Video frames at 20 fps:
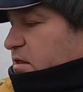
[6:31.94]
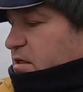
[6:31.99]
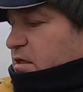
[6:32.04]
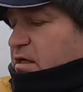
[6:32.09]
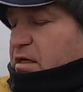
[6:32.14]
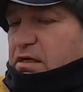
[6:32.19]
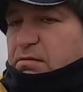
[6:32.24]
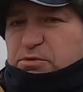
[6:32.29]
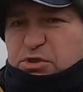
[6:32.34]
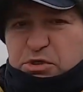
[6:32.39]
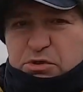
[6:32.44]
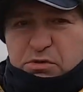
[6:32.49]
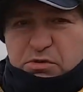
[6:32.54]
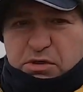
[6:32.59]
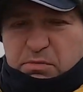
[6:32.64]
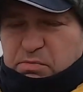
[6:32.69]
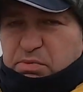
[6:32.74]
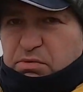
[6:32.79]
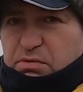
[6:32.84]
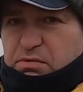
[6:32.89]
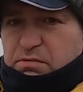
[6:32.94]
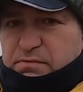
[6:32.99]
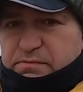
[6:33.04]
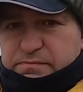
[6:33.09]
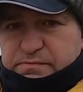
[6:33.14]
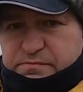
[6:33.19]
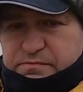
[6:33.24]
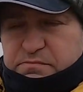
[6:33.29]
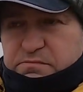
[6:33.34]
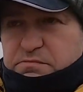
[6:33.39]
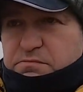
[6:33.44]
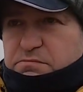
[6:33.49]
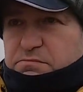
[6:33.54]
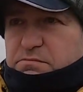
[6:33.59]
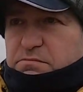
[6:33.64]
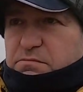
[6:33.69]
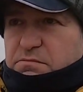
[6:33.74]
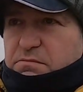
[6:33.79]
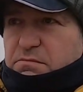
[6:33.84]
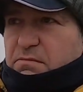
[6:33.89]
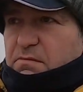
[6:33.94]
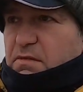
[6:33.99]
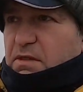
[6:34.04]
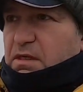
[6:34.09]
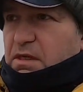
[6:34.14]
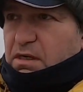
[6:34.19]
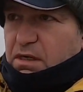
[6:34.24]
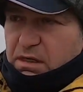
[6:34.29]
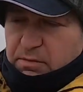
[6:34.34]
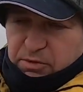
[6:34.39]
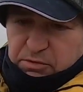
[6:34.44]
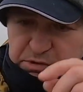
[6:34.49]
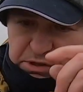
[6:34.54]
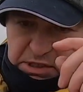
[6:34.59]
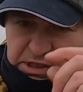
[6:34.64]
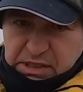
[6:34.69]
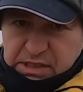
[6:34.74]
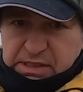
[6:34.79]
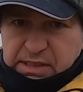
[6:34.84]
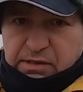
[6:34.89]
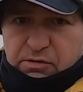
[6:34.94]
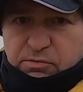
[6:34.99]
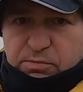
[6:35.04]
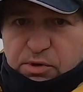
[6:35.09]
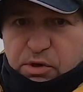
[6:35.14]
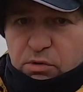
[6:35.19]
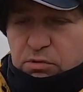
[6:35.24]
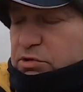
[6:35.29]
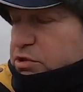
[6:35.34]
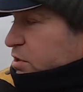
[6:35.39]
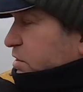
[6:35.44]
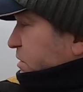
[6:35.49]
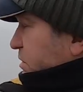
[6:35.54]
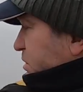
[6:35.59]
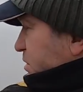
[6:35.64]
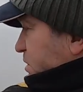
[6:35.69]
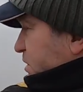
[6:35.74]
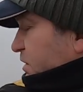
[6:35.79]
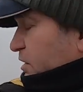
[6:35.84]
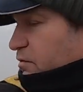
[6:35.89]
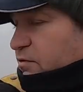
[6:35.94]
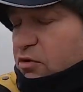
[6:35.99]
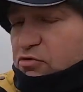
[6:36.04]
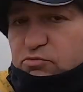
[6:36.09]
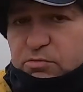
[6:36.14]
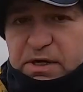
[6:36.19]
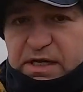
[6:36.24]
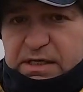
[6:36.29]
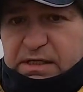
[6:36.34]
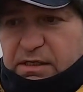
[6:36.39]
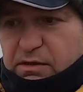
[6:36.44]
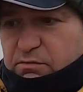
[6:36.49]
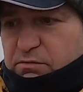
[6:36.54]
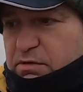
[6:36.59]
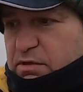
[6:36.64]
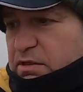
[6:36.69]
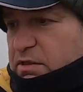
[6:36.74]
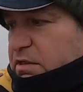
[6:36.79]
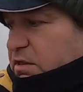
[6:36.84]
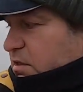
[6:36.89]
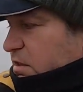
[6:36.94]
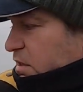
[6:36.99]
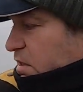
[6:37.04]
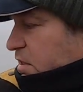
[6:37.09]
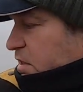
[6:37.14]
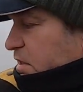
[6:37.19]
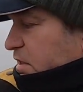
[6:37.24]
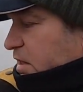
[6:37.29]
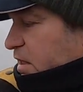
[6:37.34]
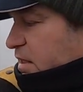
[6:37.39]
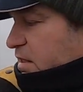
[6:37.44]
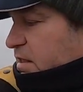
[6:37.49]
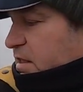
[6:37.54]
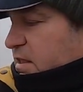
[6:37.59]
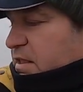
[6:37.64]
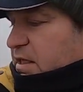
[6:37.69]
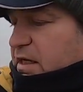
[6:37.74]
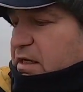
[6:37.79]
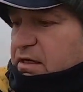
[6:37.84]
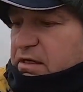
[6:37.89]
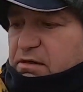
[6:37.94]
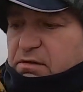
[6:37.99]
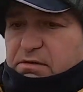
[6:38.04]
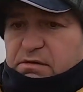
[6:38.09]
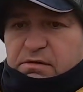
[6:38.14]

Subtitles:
And I'm just going to put about 6 little balls of ground bait down in this area